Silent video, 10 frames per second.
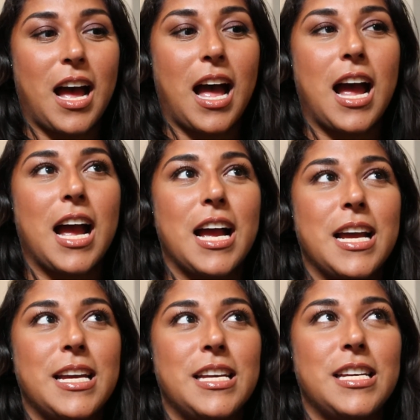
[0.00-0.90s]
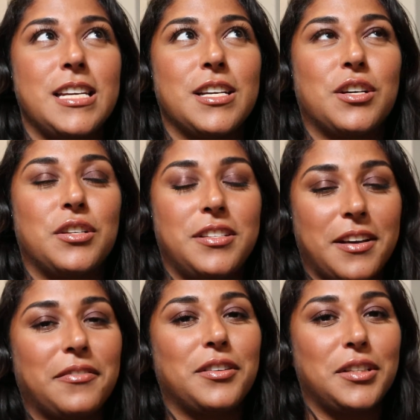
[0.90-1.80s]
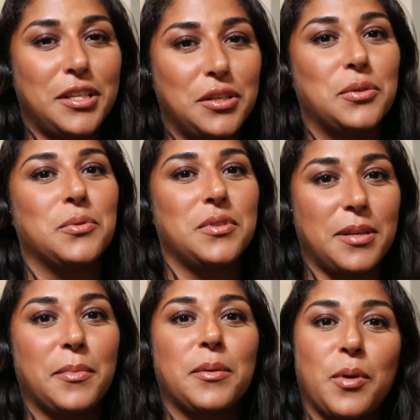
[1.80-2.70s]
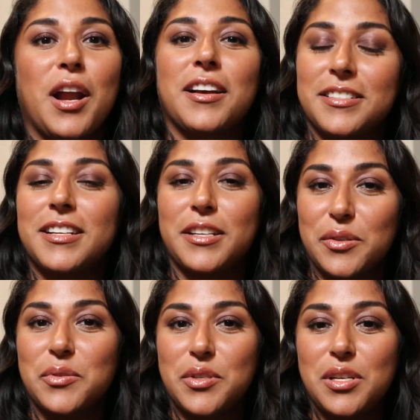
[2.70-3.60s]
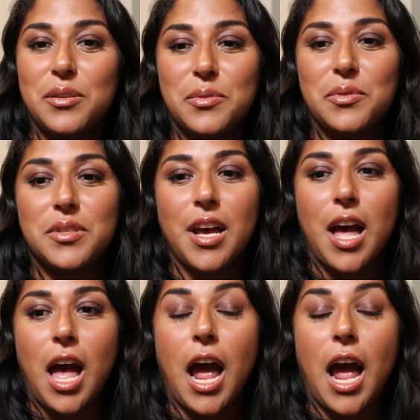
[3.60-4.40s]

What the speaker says: I could definitely use some of the products that I used to use.